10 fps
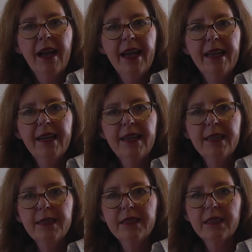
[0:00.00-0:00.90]

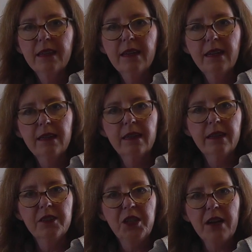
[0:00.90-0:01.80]
And
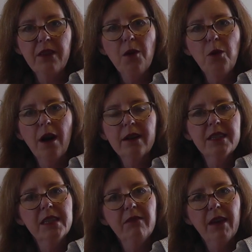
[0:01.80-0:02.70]
check their work to
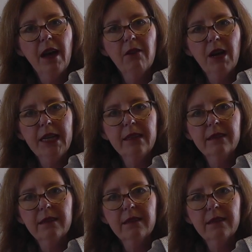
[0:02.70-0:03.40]
see if they got it right.